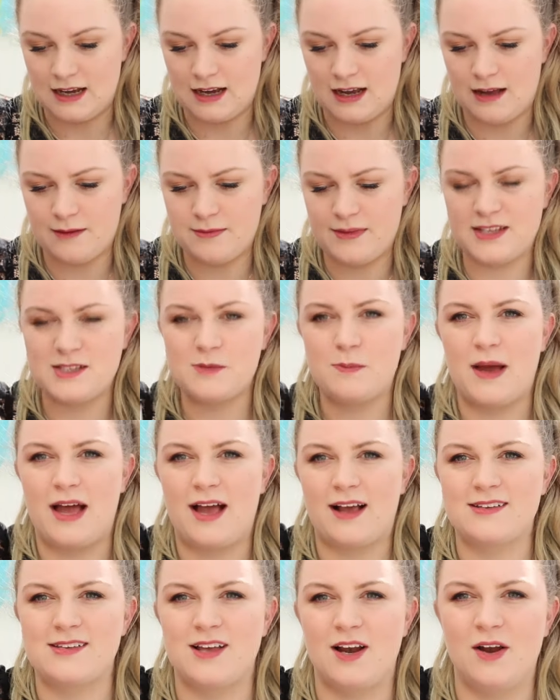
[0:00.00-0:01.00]
Um, this
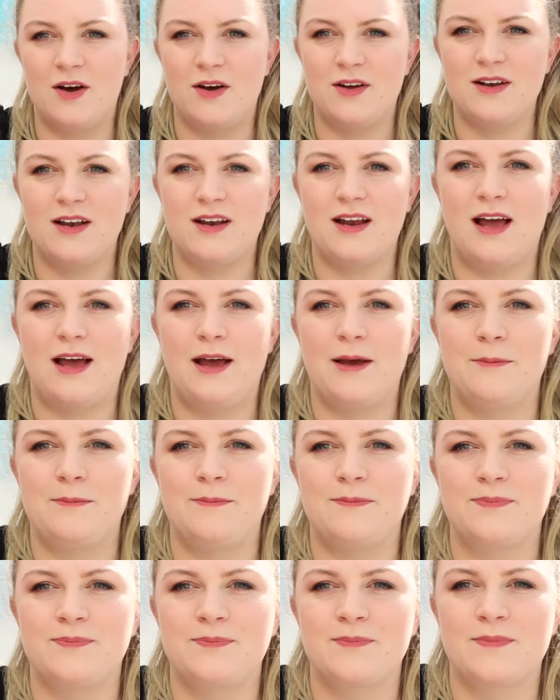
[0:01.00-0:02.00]
pack's a lot,
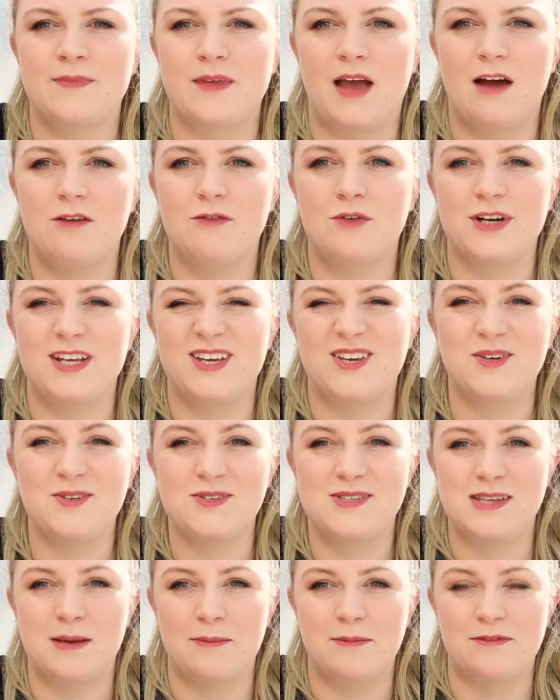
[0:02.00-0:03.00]
um, I've already
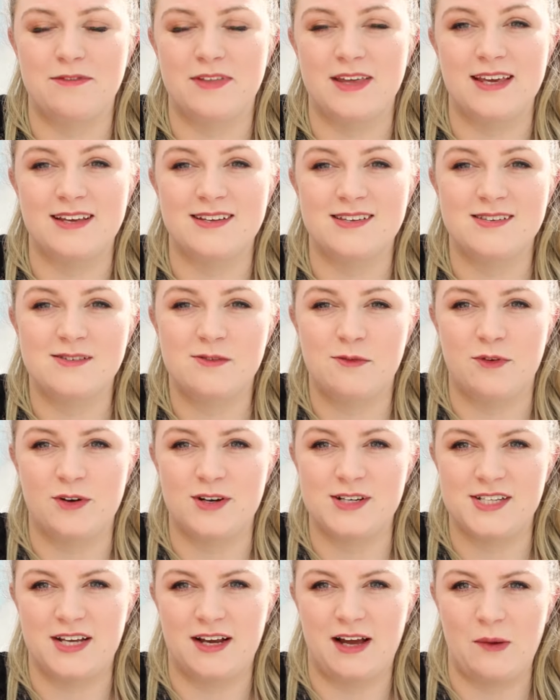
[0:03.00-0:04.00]
used some of these
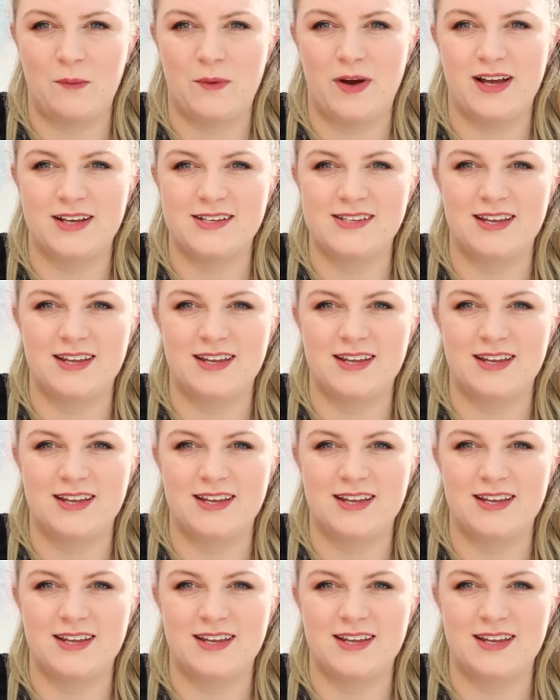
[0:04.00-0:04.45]
for a DIY,